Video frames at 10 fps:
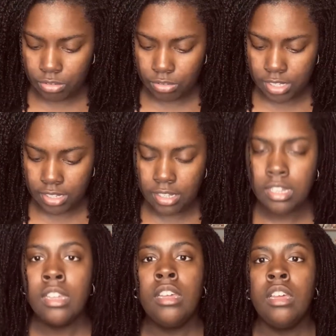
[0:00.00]
the
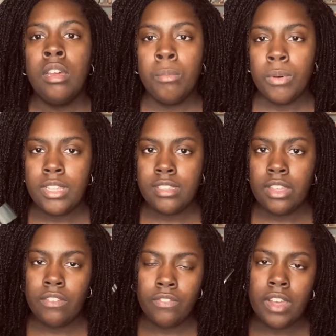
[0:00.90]

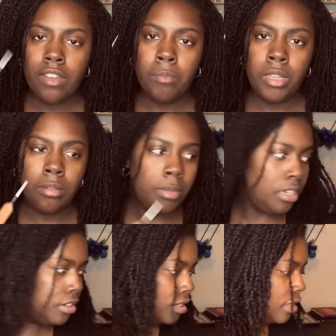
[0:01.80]
0.75
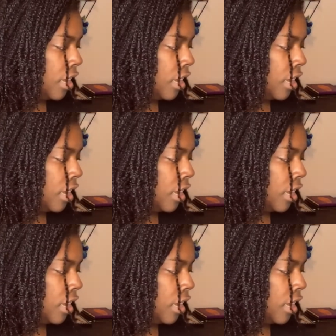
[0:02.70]
millimeters.